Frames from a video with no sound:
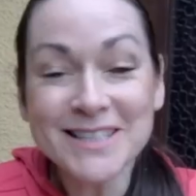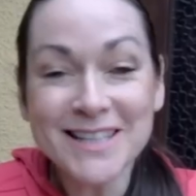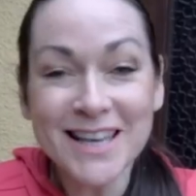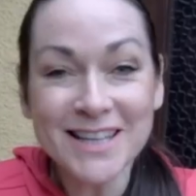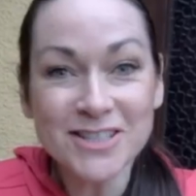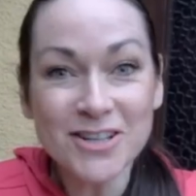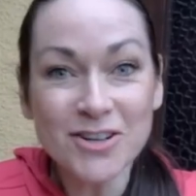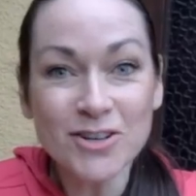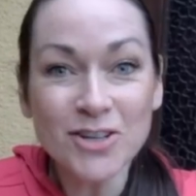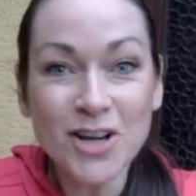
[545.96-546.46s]
to
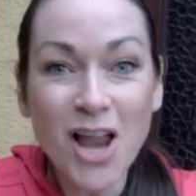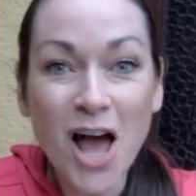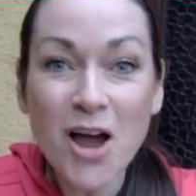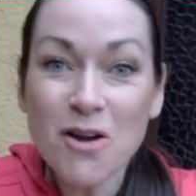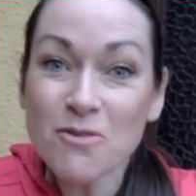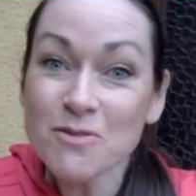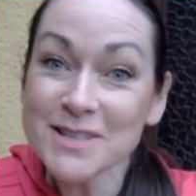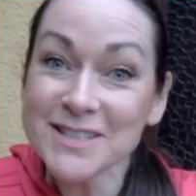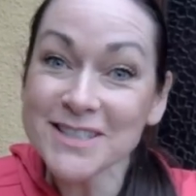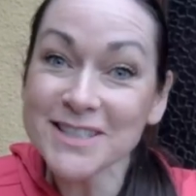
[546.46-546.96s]
send you
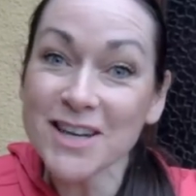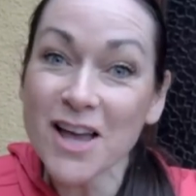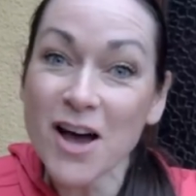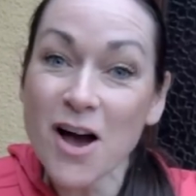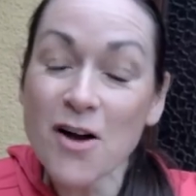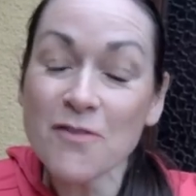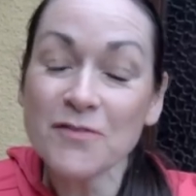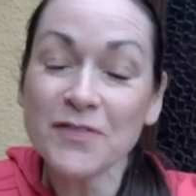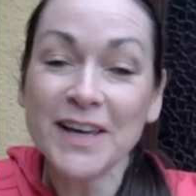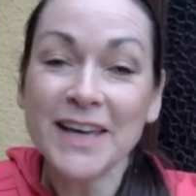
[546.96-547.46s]
loads of
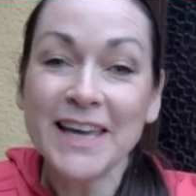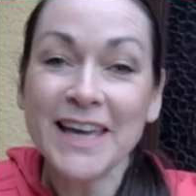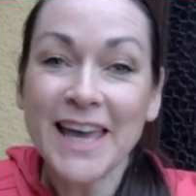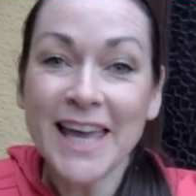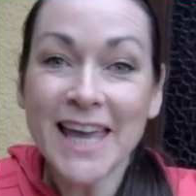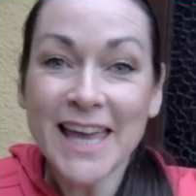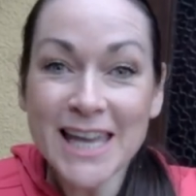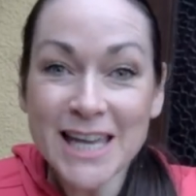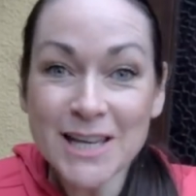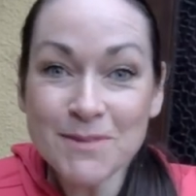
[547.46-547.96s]
love
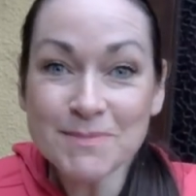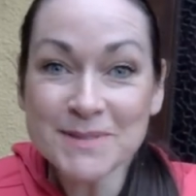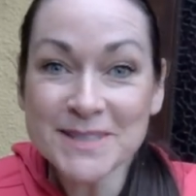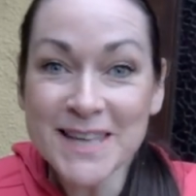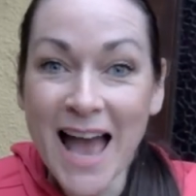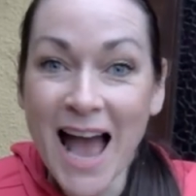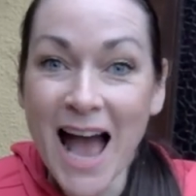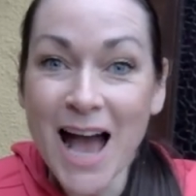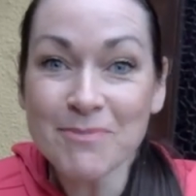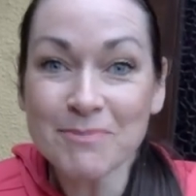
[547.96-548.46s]
heaps of
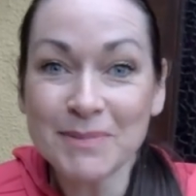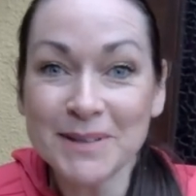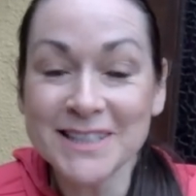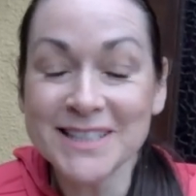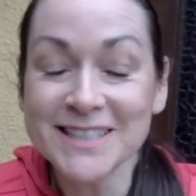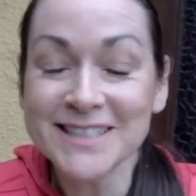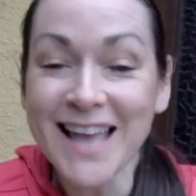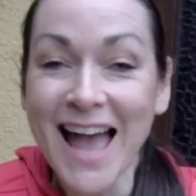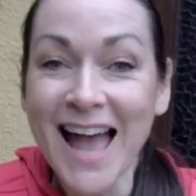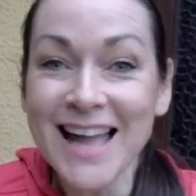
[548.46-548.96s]

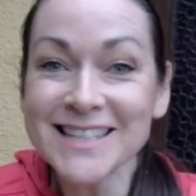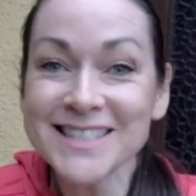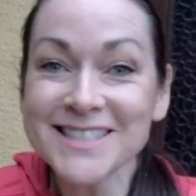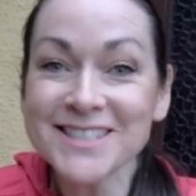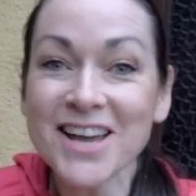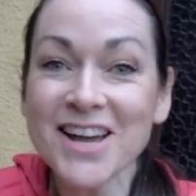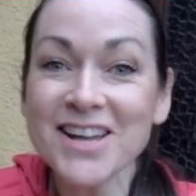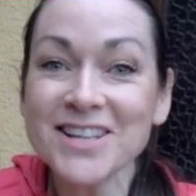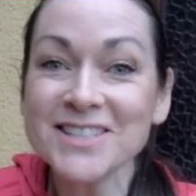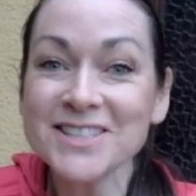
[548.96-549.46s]
happiness and
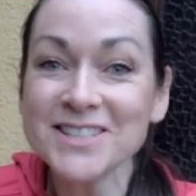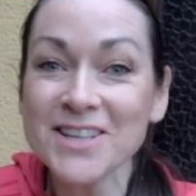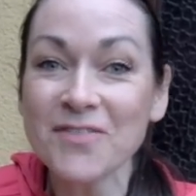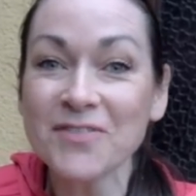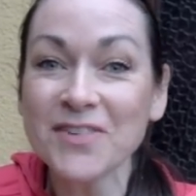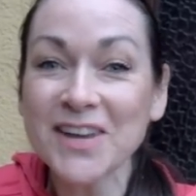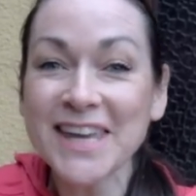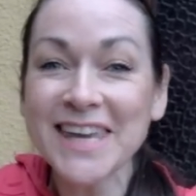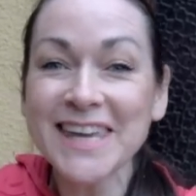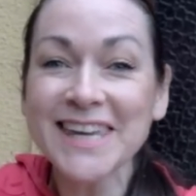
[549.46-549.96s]
tons
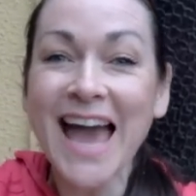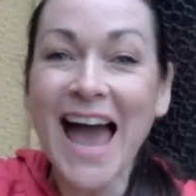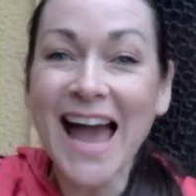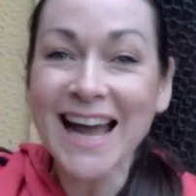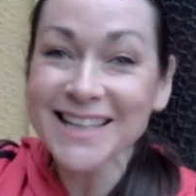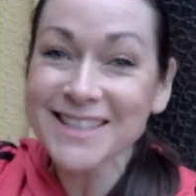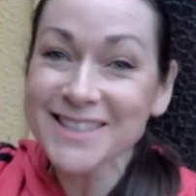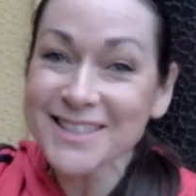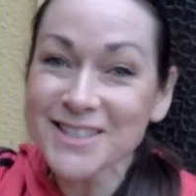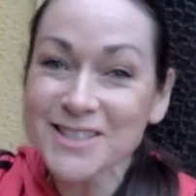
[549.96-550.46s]
of
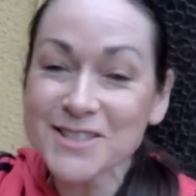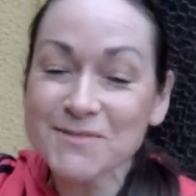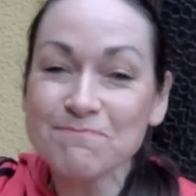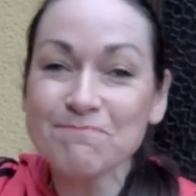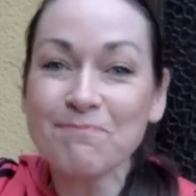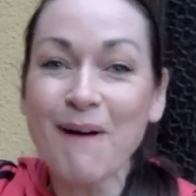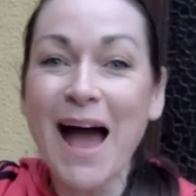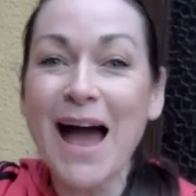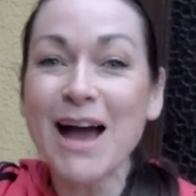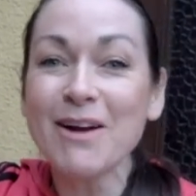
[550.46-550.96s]
cactus
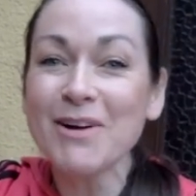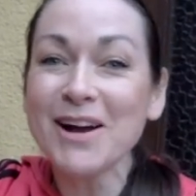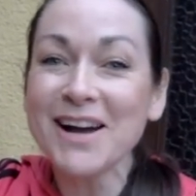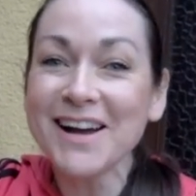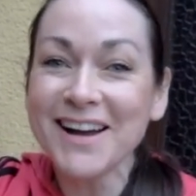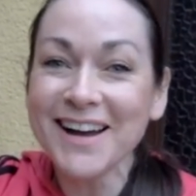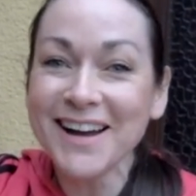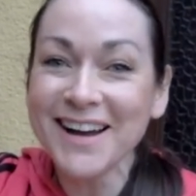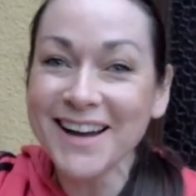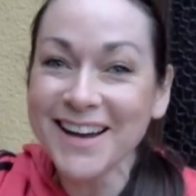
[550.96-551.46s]

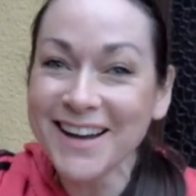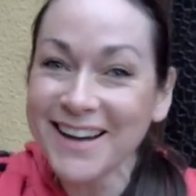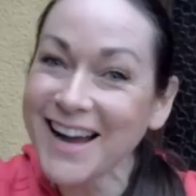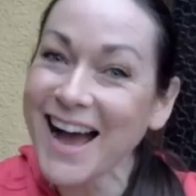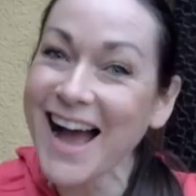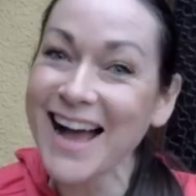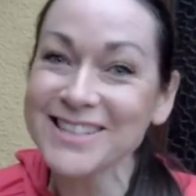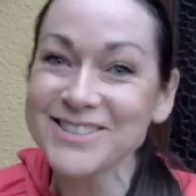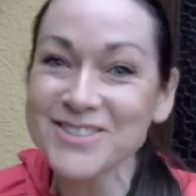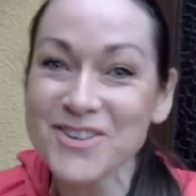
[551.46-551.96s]

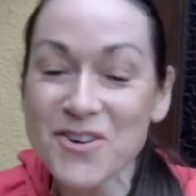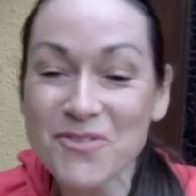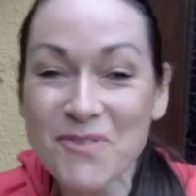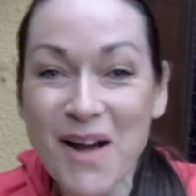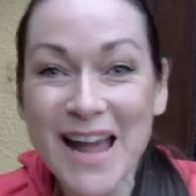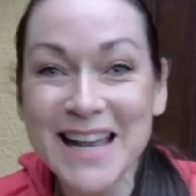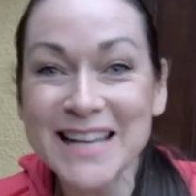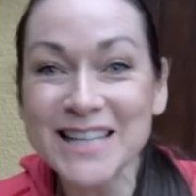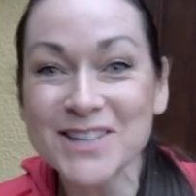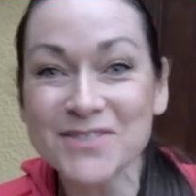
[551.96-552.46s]
power, as
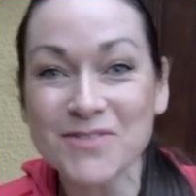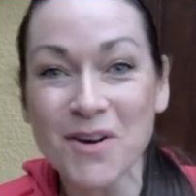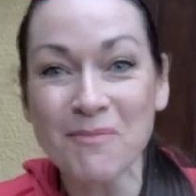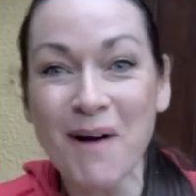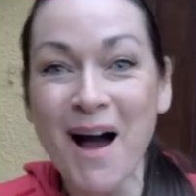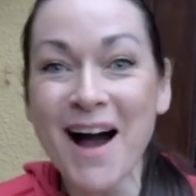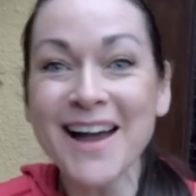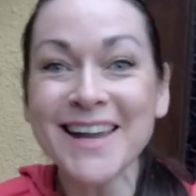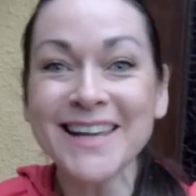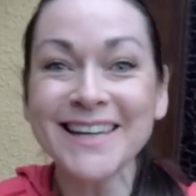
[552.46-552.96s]
always, from
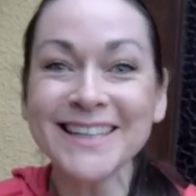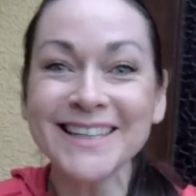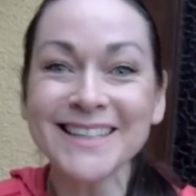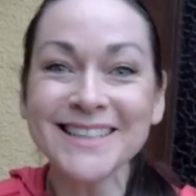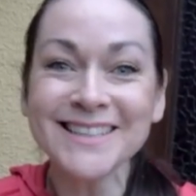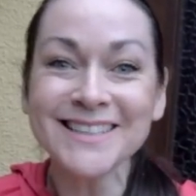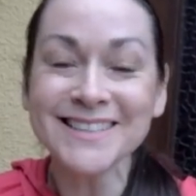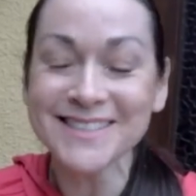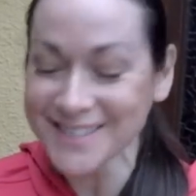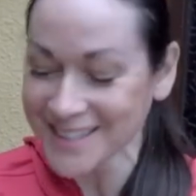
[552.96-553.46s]

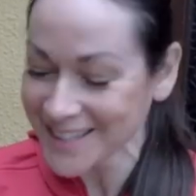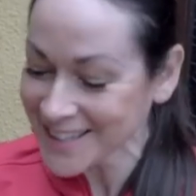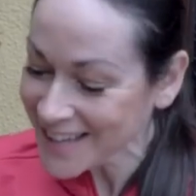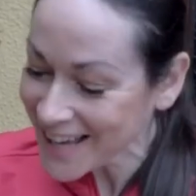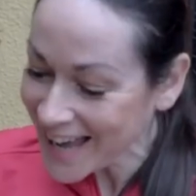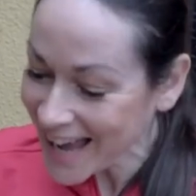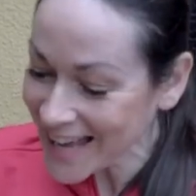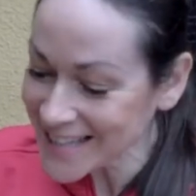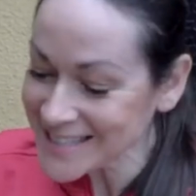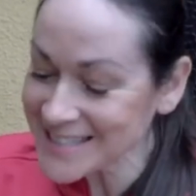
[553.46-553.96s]
Ireland.
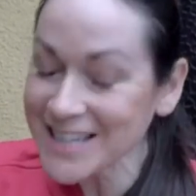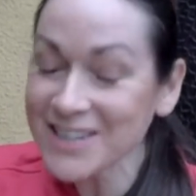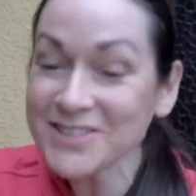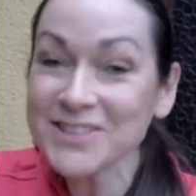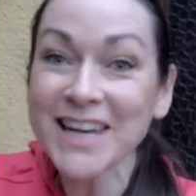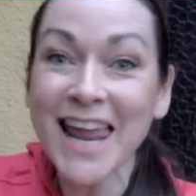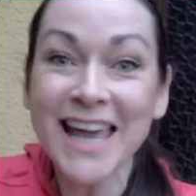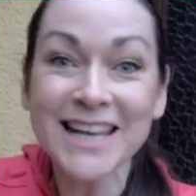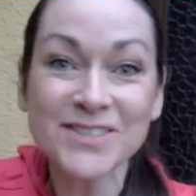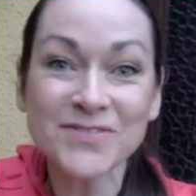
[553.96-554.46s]
Until
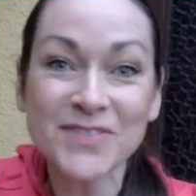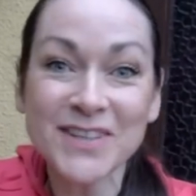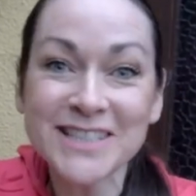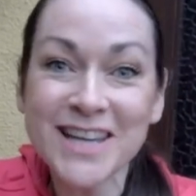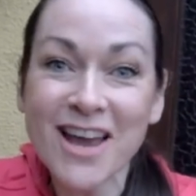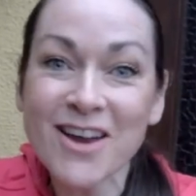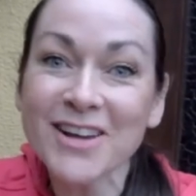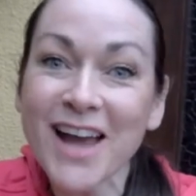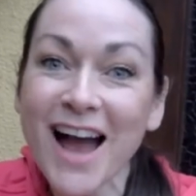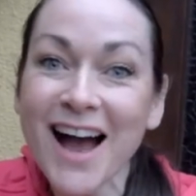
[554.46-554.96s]
the next
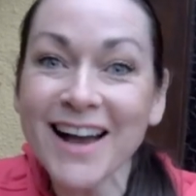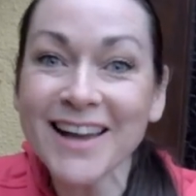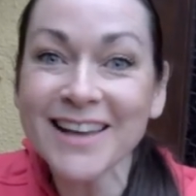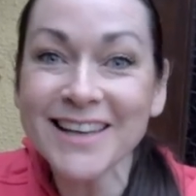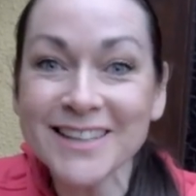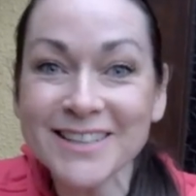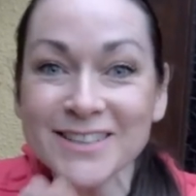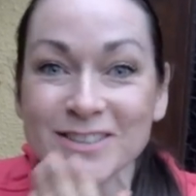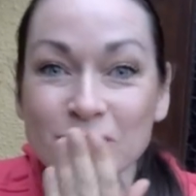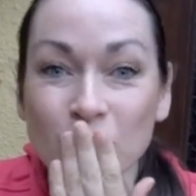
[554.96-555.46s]
video,
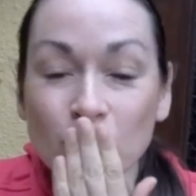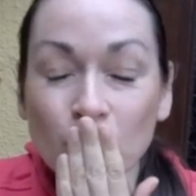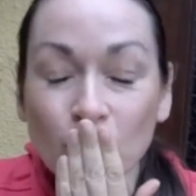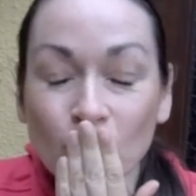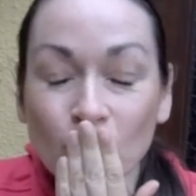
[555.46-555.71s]
guys.